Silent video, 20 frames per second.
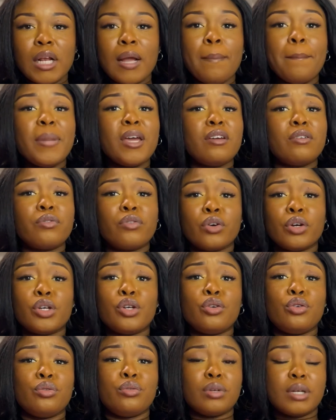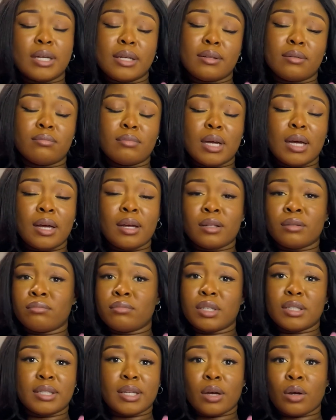paying for
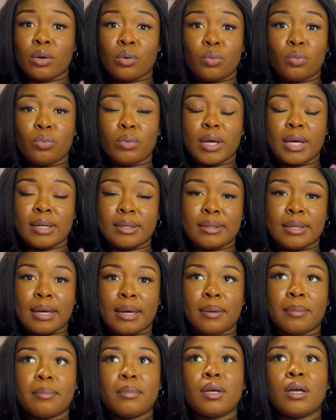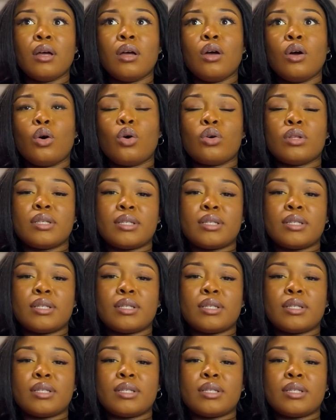the second exam, or the